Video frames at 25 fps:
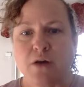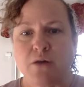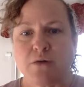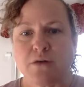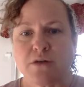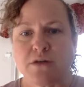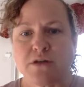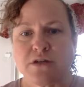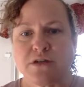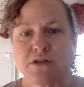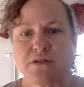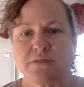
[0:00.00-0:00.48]

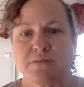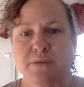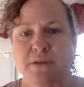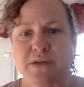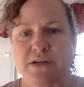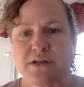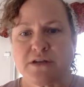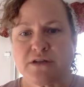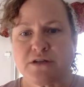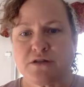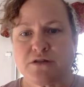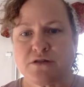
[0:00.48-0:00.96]
which is
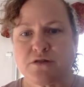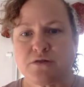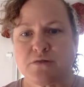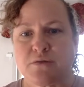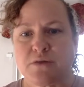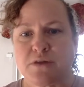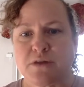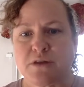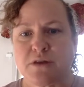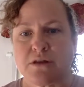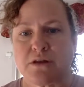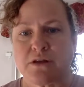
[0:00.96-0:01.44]
pictures
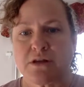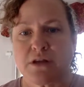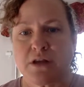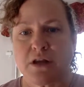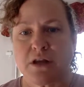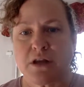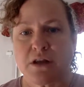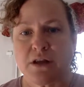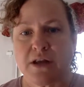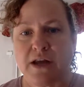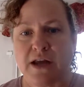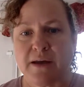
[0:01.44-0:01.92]
with
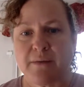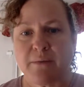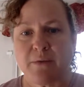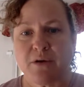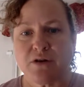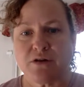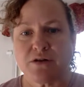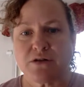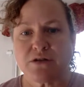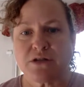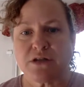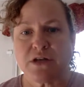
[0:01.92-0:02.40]

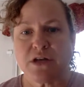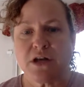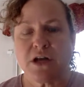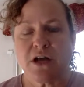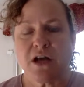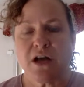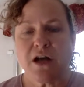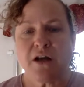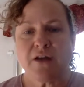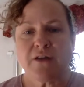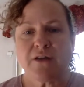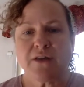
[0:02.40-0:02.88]
labels
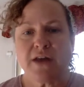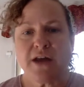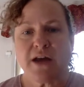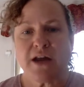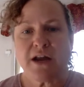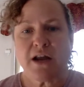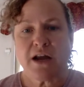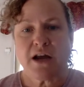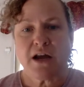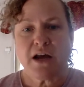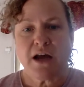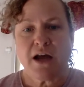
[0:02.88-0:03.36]

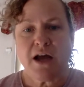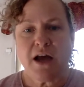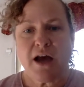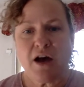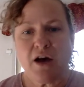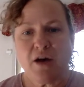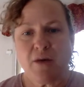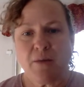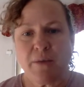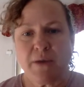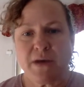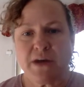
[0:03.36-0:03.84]
that
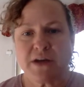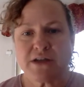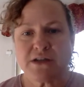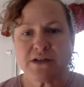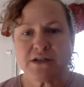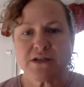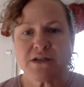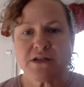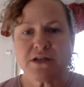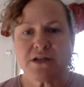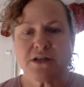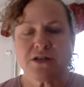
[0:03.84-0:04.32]
help
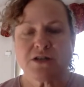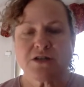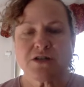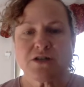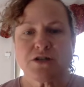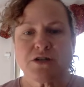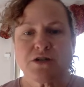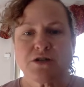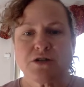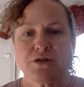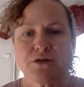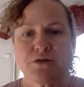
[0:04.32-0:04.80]
us
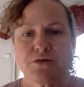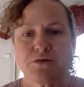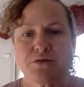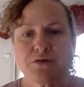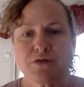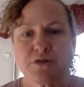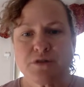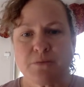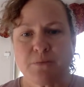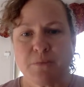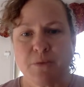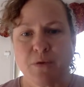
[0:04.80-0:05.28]
to
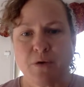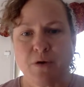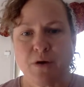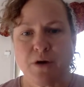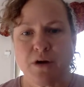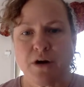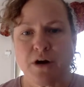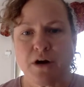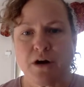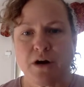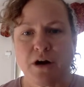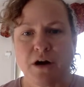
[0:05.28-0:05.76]

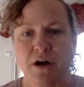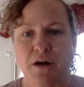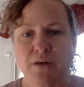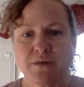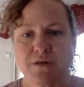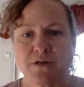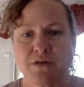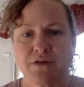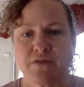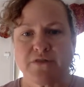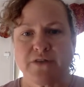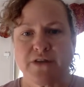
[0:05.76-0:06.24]
support our
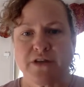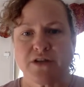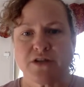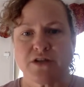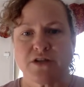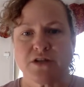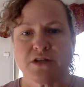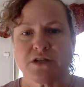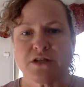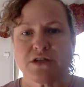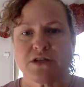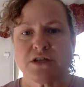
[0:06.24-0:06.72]

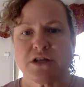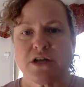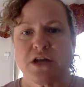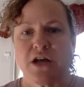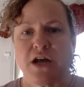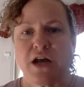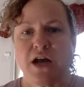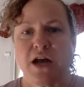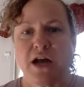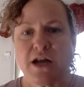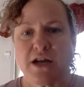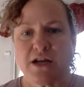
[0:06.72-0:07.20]
observations
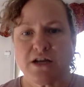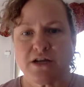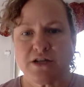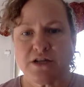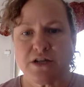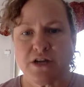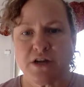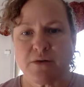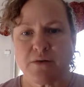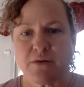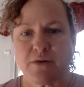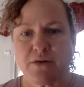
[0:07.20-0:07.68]
and
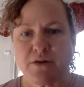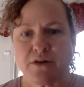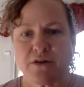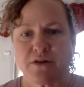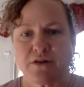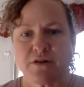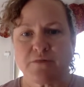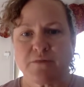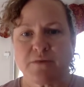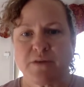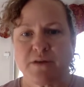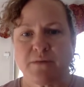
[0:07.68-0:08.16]
share with
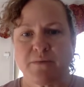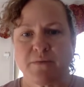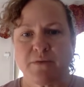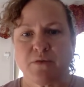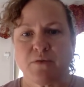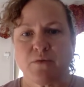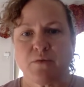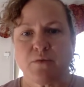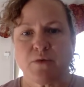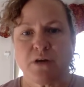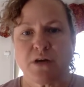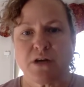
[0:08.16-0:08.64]
other
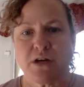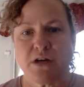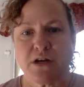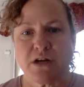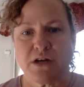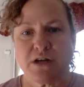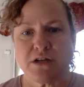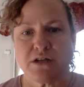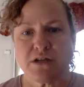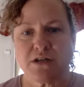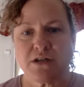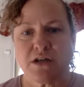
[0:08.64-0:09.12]
people what it
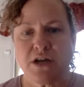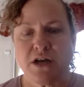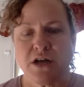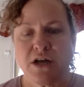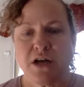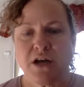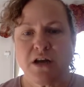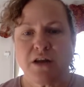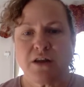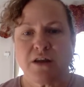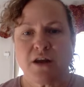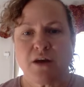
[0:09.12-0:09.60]
is
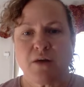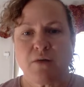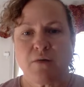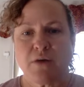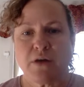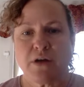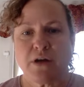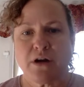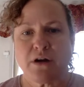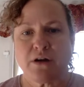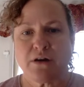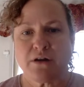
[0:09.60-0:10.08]
that
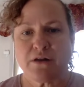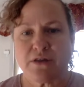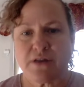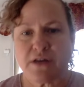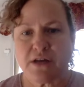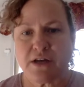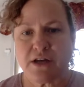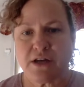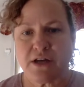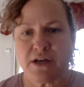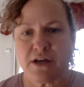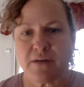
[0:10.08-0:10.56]
we are
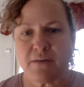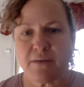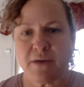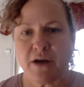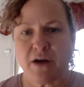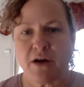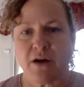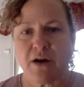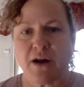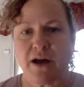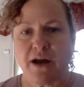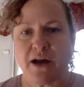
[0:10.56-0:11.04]
thinking
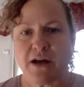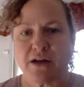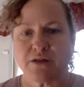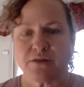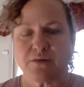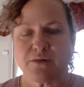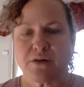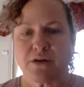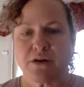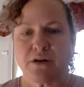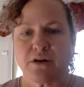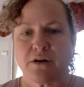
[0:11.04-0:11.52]
about as
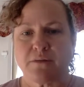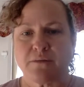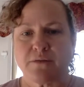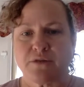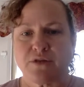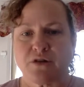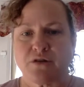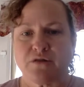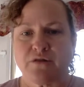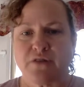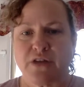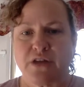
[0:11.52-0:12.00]
we are
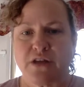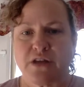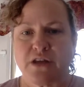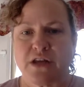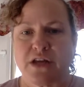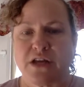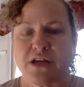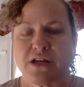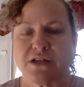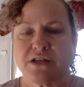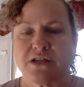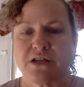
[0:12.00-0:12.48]
observing
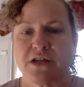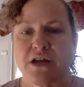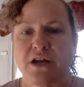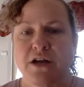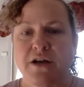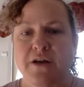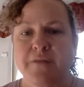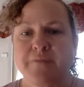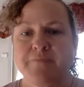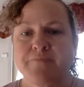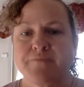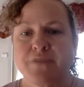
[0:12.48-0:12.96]
things.
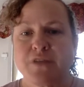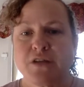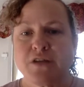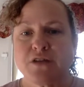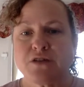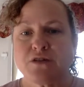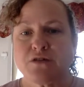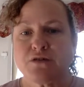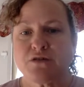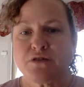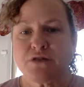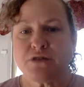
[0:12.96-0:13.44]

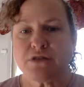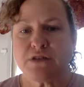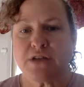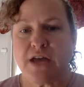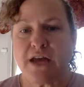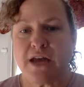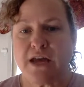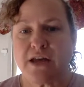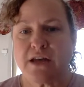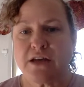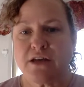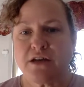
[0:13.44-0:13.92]
So
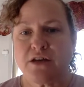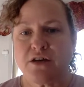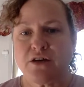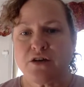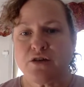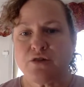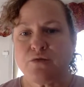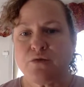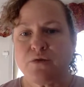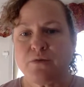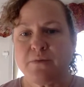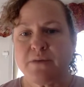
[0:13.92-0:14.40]
today
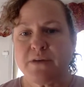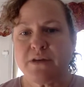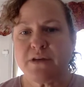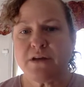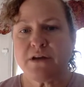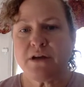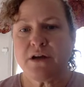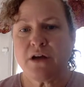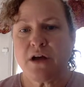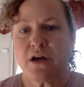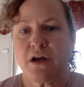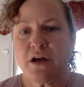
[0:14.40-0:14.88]
you will
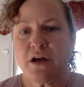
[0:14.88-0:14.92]
be